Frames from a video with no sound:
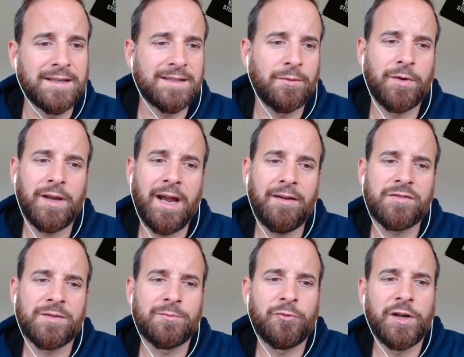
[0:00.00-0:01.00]
And we have
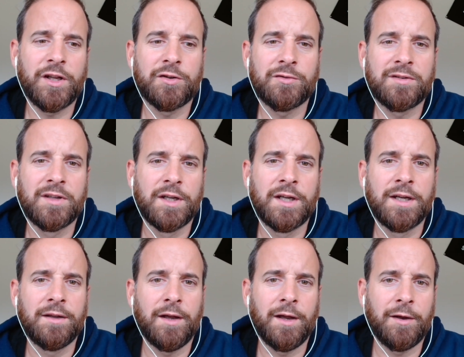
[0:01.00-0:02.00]
some really good
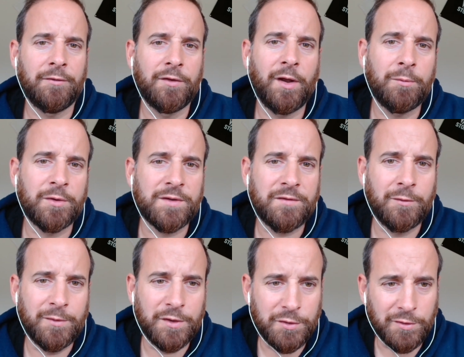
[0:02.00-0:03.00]
numbers from
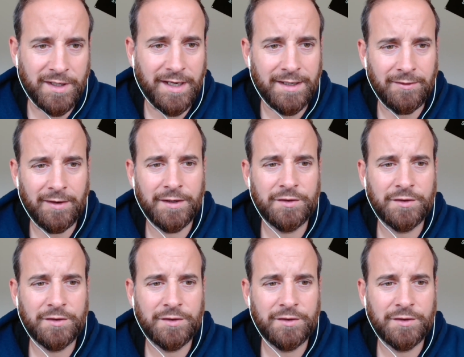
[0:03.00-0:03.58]
the UK, right? In